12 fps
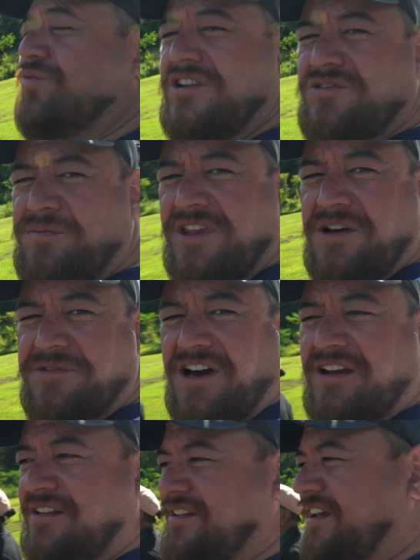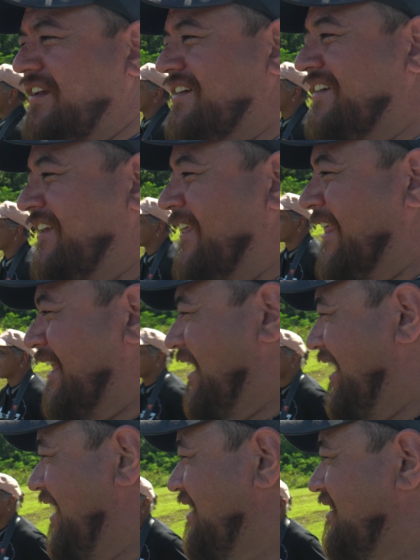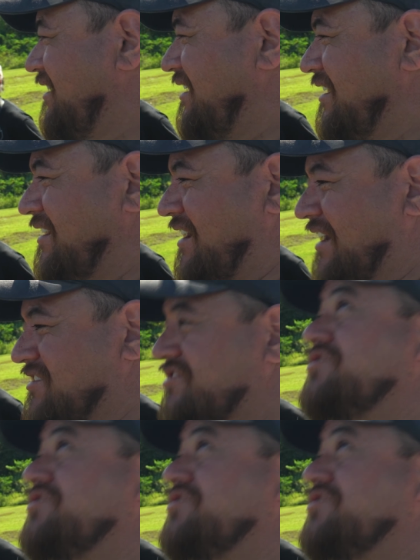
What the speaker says: wanted to meet up the other day, and I just